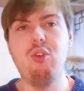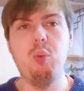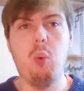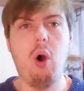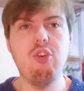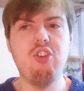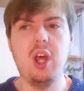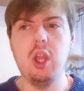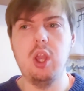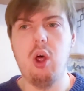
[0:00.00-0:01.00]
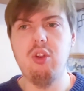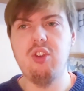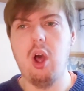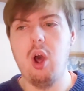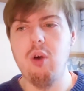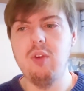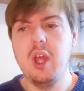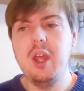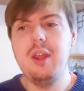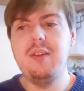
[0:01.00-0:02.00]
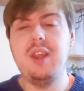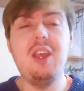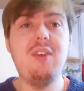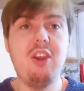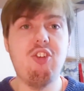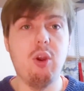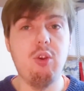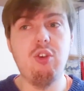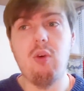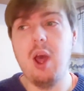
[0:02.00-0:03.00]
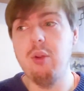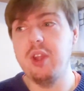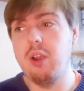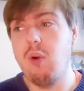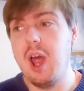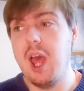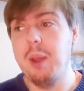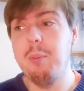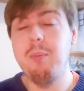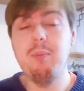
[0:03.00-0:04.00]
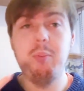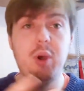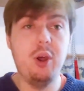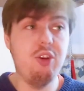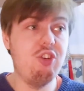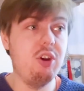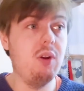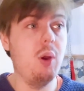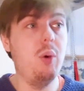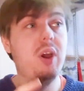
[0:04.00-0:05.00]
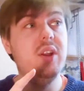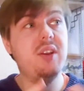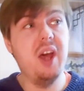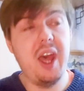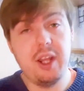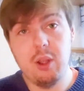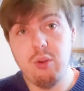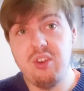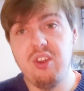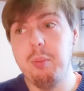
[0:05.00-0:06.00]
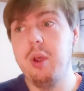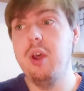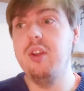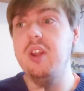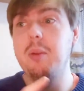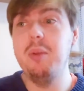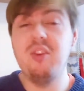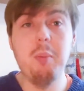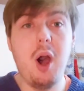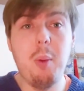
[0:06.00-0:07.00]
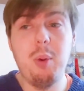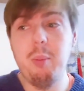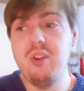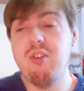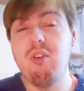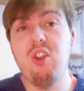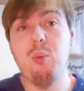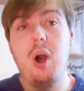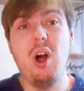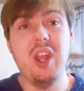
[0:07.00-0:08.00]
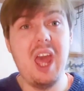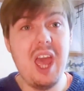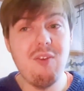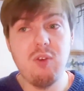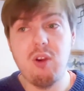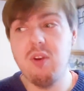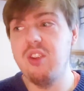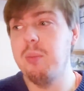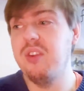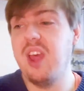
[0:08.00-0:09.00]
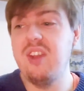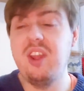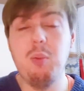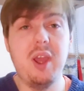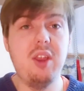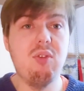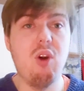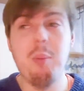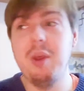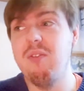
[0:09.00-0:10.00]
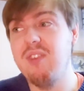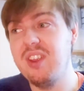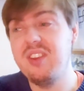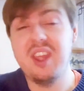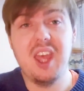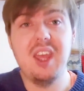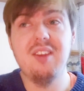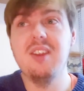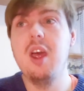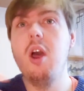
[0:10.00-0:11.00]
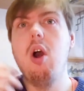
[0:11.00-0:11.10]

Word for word: just watched a lot of T V shows surrounding crime. Murder, She Wrote, Diagnosis Murder, The Miss Marple Mysteries were on every Christmas, Hetty Wainthropp Investigates.